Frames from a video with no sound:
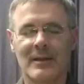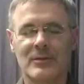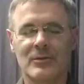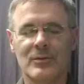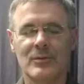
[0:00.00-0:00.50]

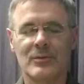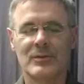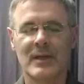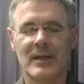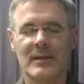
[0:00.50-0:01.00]
that you
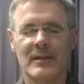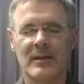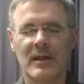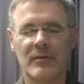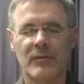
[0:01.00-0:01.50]
said
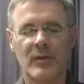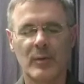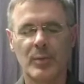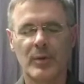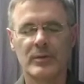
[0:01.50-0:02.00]
in that
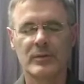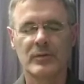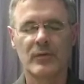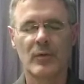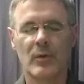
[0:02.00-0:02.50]
Philippians
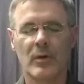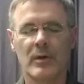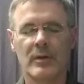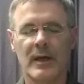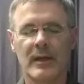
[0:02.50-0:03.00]

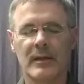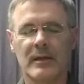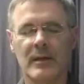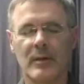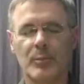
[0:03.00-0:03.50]
4
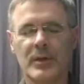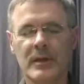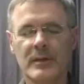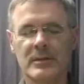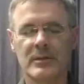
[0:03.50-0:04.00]
that the
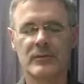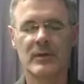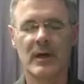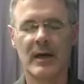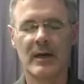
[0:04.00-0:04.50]
peace
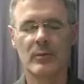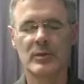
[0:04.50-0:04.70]
of God,